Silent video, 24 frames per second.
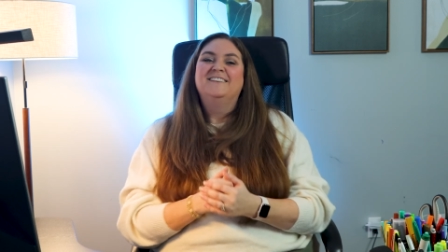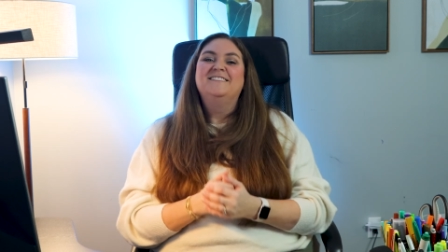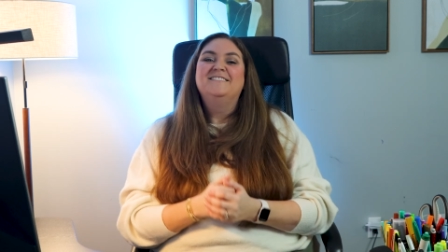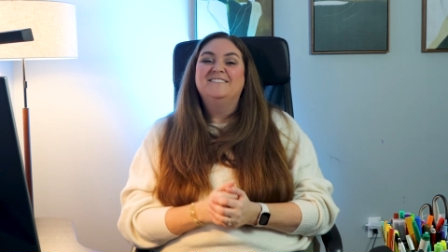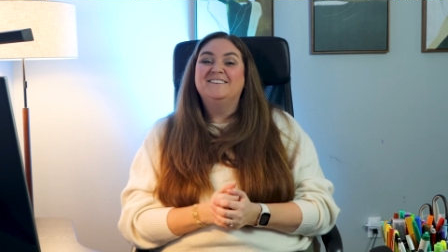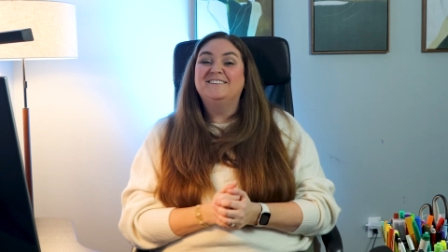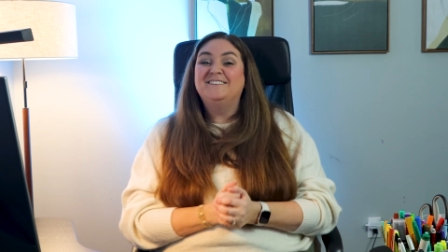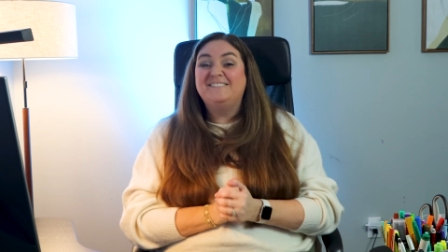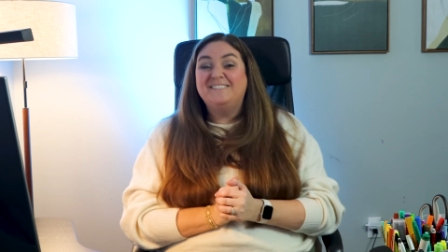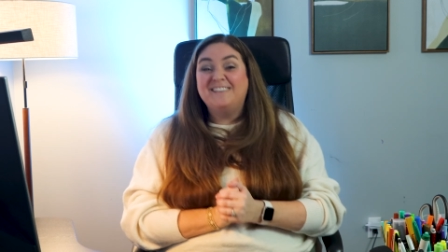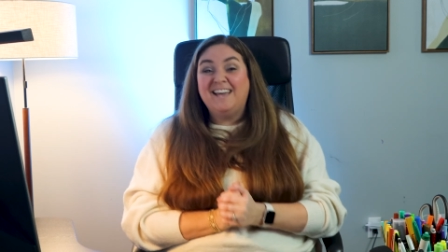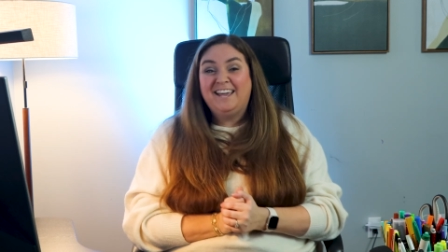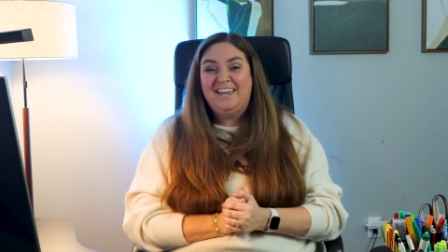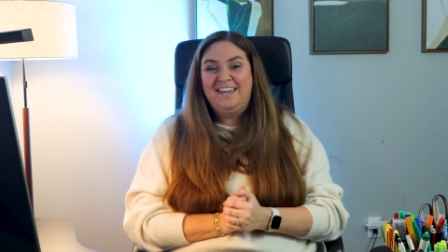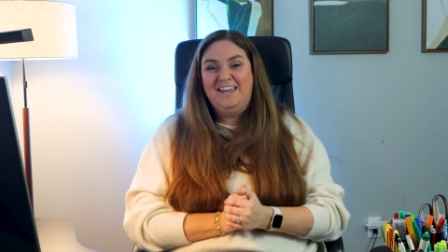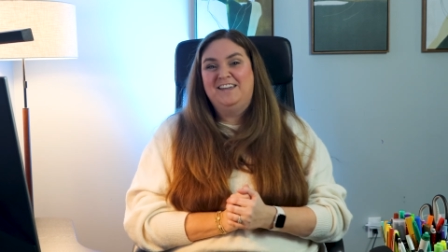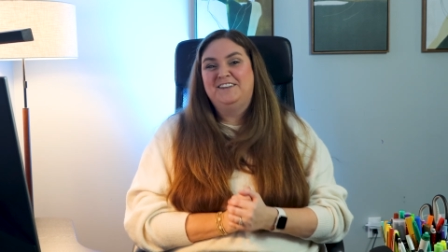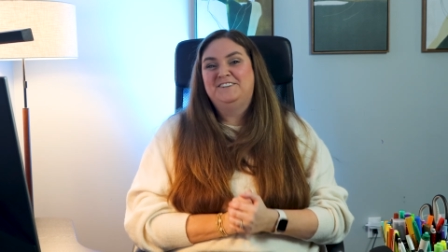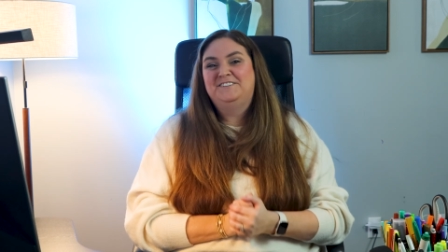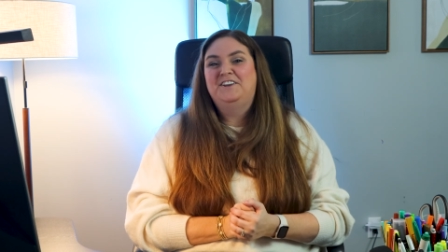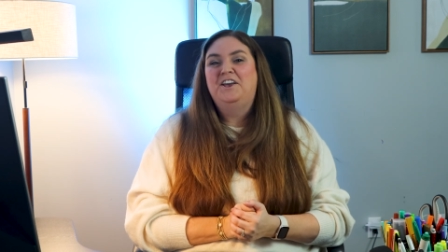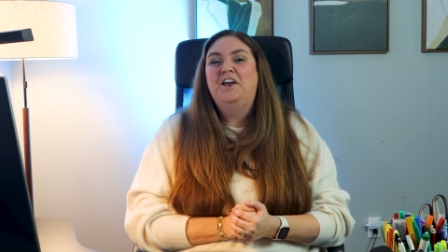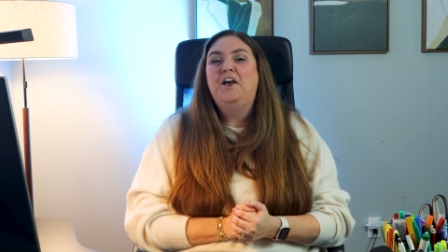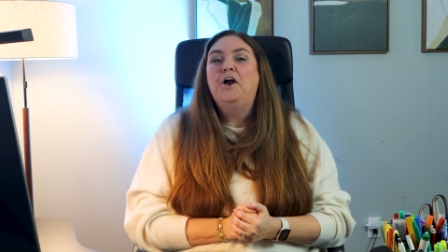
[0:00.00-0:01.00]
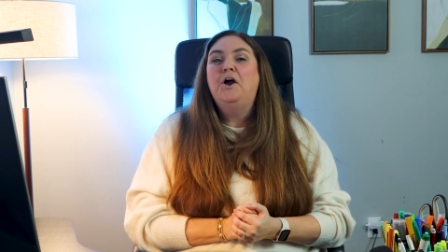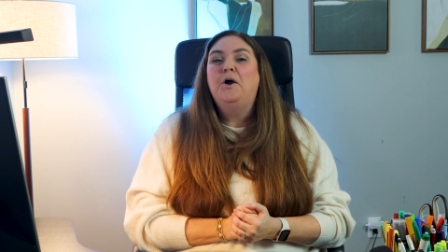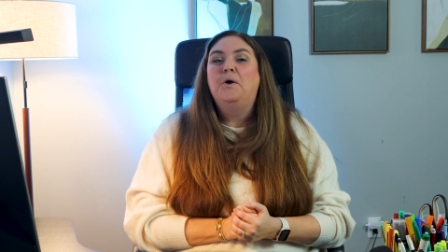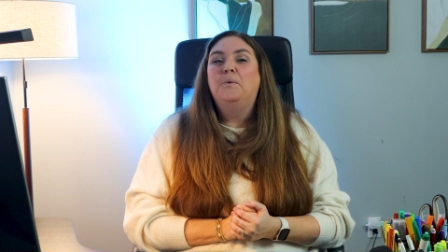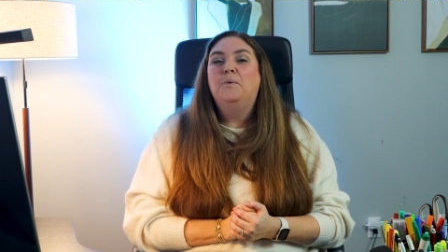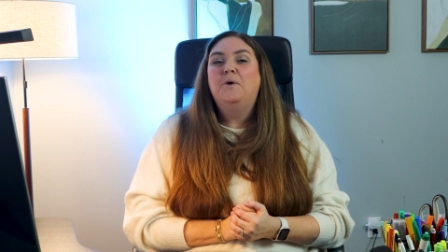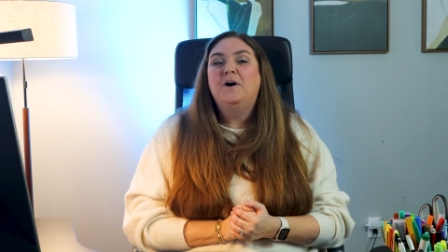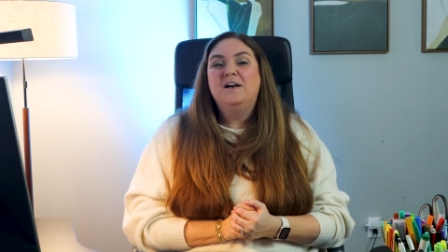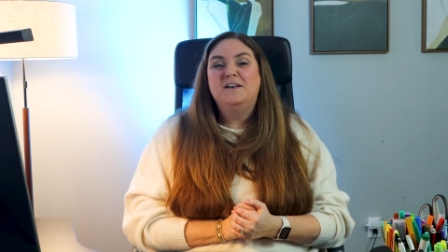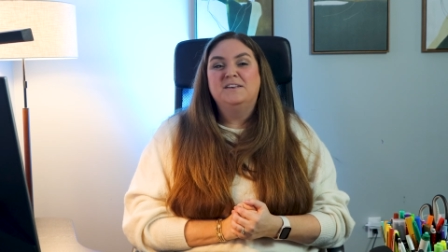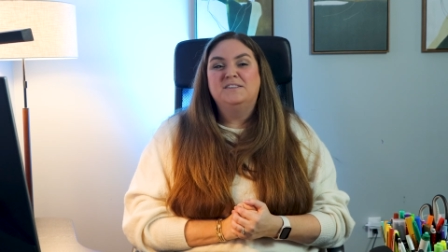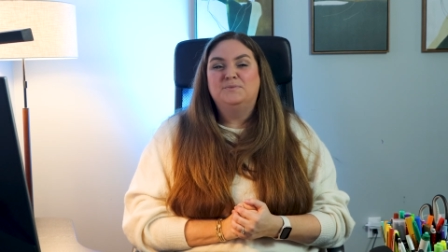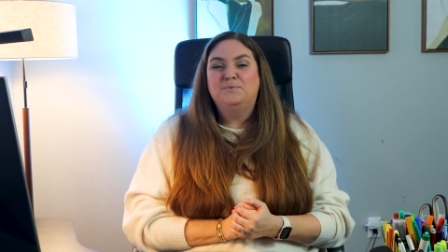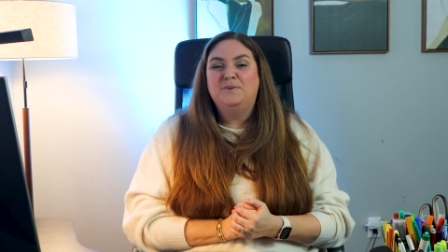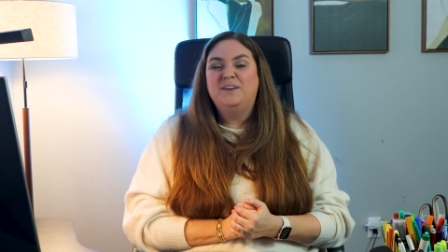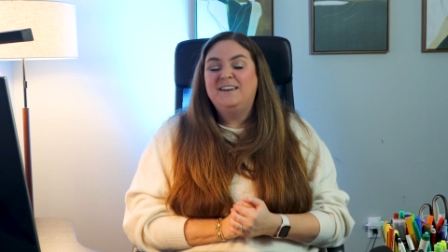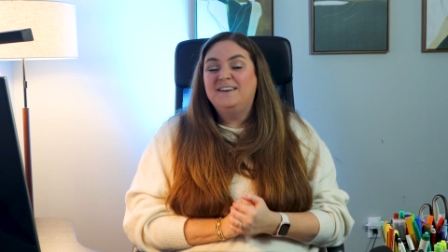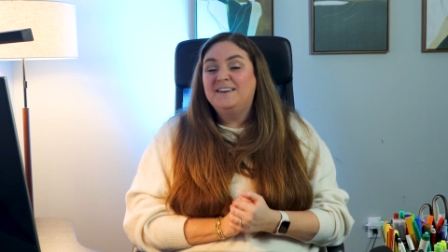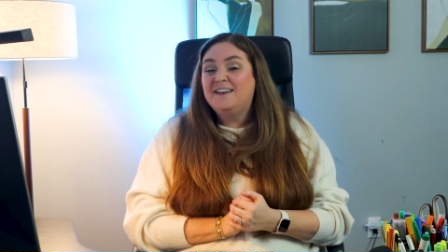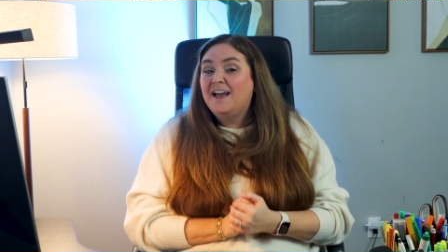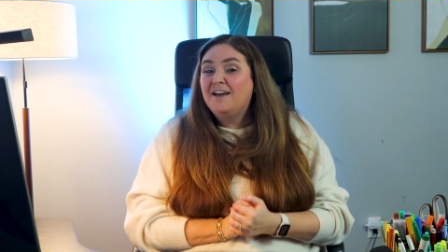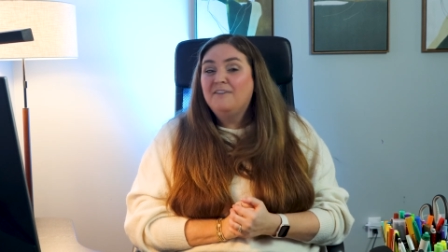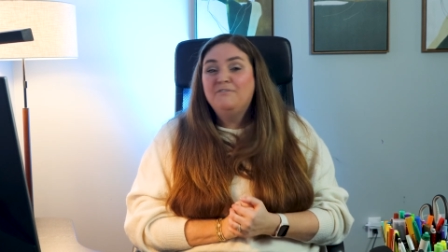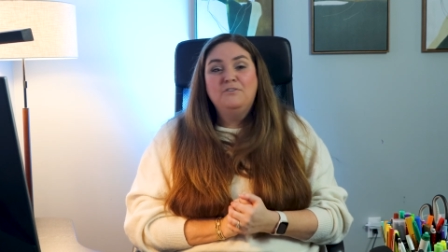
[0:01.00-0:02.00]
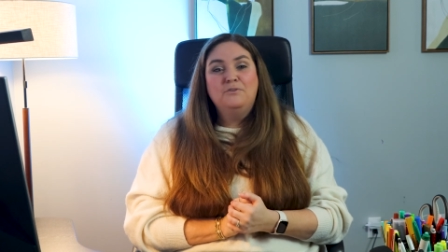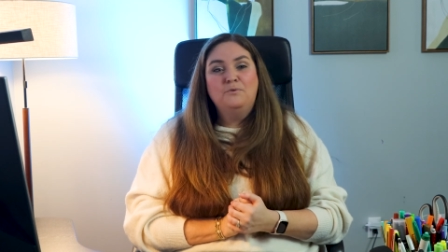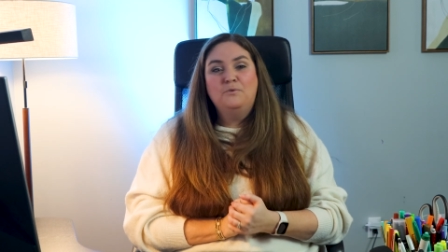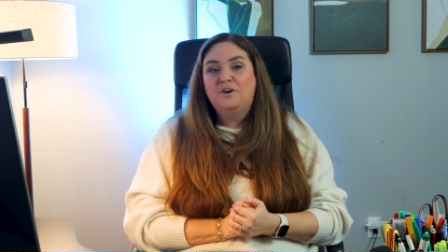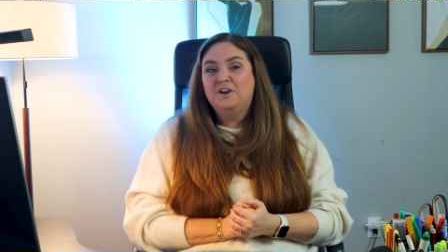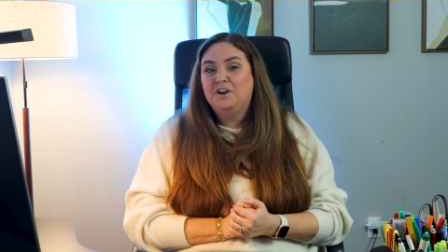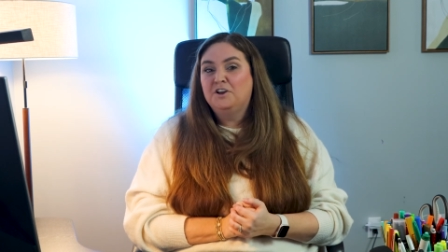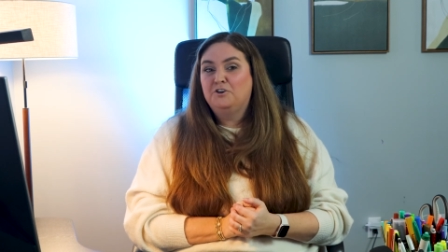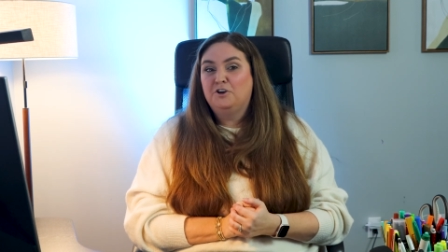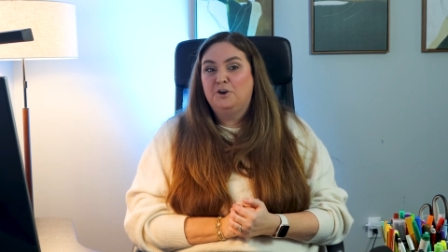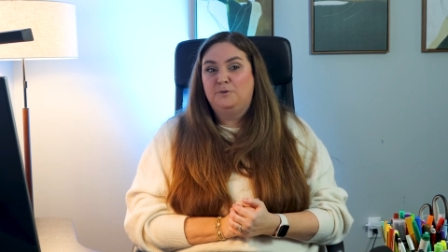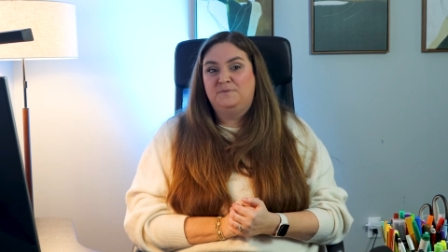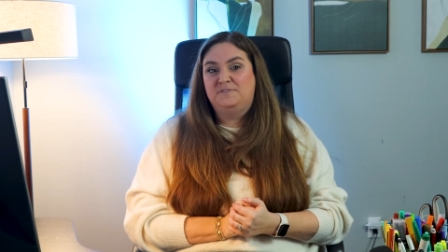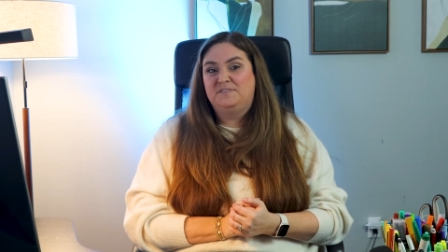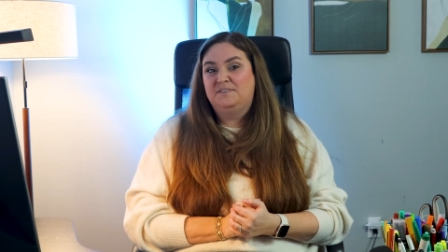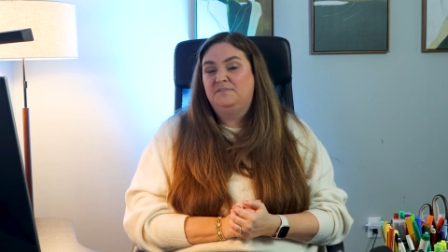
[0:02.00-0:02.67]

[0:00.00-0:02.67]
The second was we never wanted groups